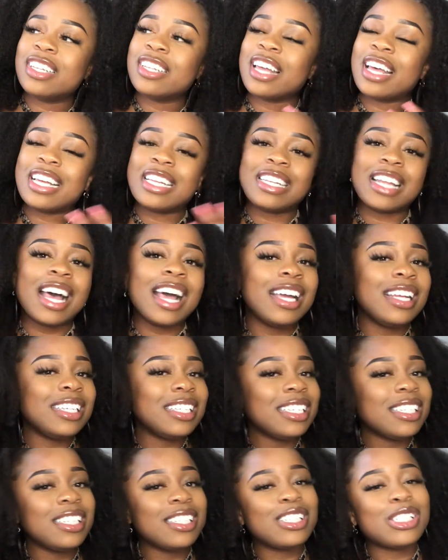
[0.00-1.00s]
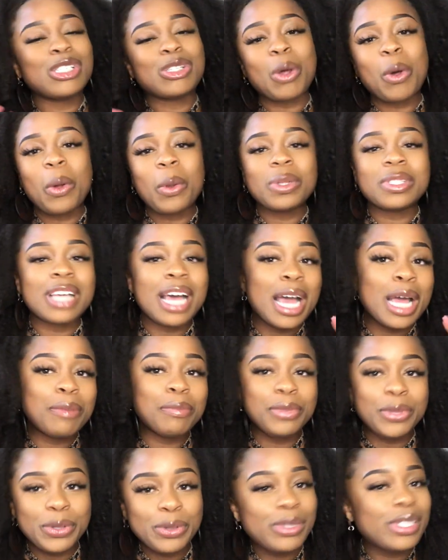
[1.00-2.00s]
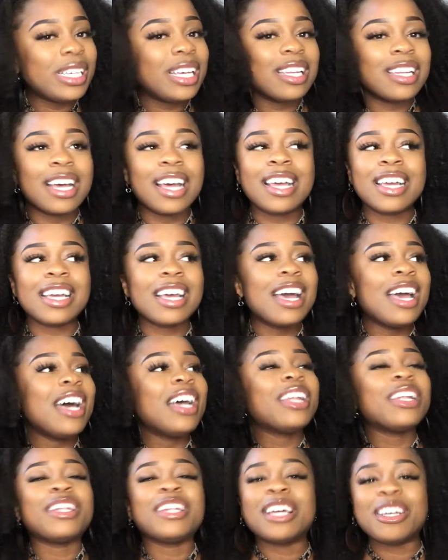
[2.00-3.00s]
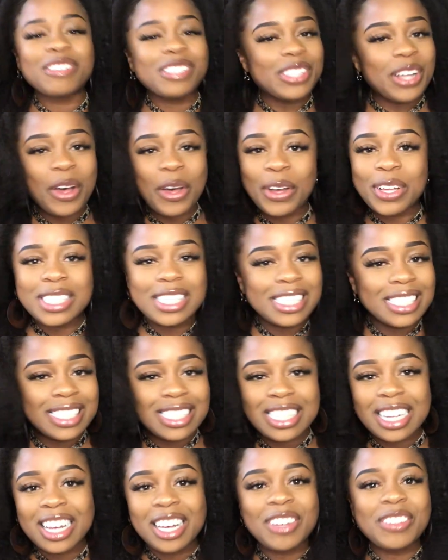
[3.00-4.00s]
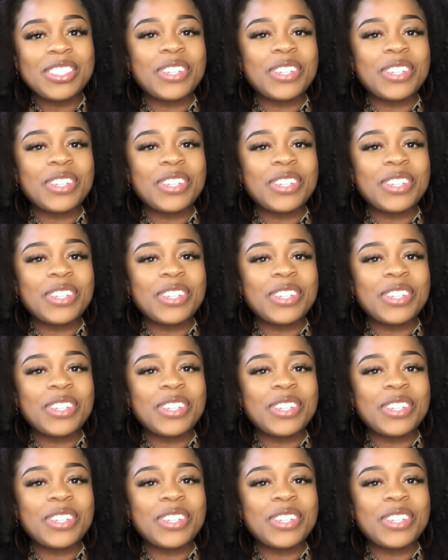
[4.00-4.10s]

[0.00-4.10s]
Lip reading: like 90s soul type music, like love songs and stuff.